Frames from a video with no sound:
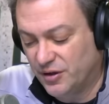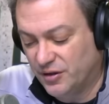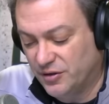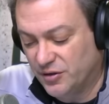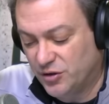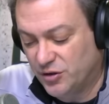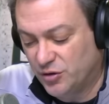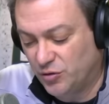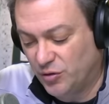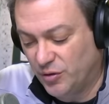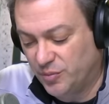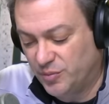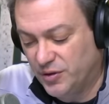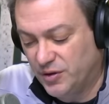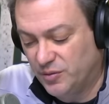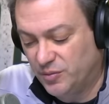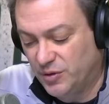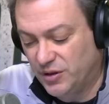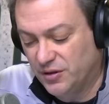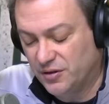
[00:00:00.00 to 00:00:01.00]

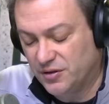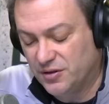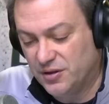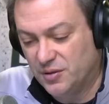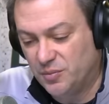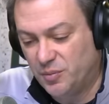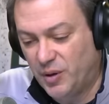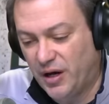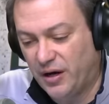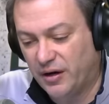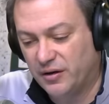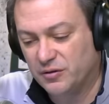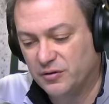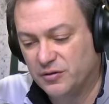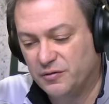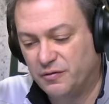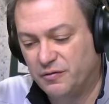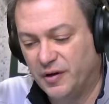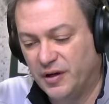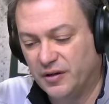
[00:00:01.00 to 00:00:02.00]
Unscripted because the
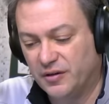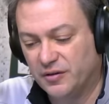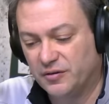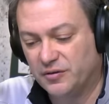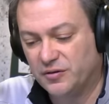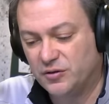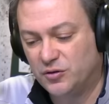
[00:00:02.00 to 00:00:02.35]
Packers fell